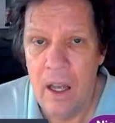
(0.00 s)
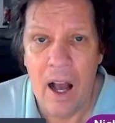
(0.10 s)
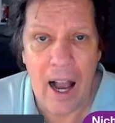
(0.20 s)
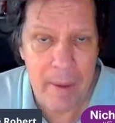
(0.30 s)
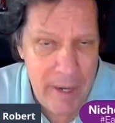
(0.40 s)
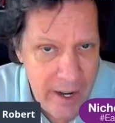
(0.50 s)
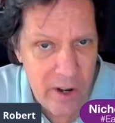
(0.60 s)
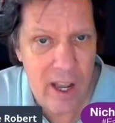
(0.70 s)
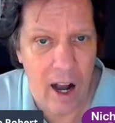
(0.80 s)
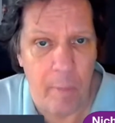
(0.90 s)
I'm here
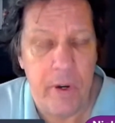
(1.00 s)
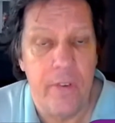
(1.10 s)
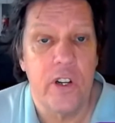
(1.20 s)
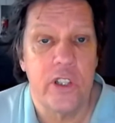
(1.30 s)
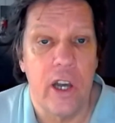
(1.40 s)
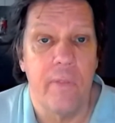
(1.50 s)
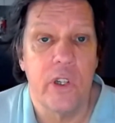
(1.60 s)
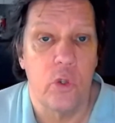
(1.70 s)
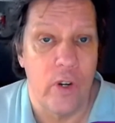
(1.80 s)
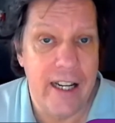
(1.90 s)
to help you for selfish
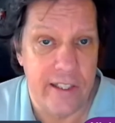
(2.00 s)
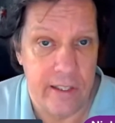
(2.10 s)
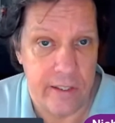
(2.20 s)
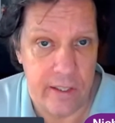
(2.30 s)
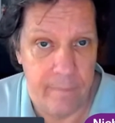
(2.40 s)
reasons.